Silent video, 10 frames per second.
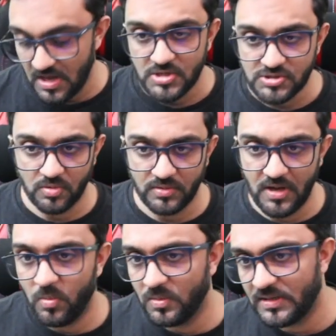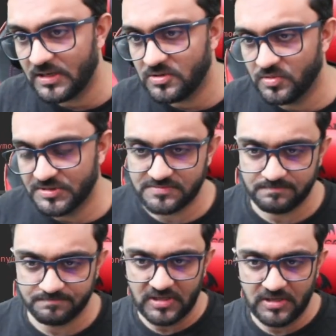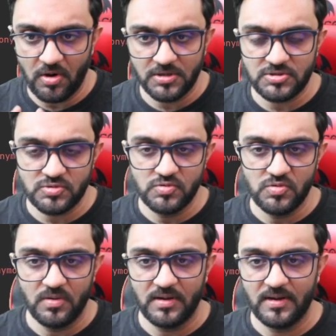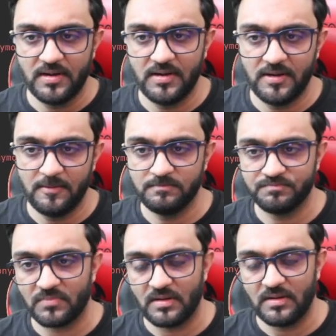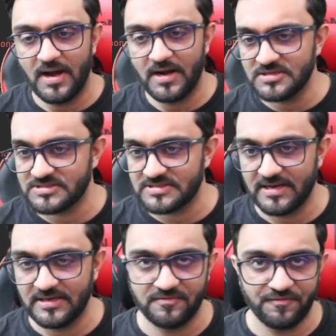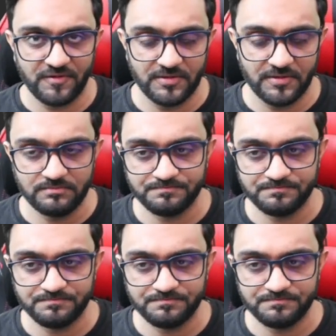So now what we can do is, in order to um, understand it further,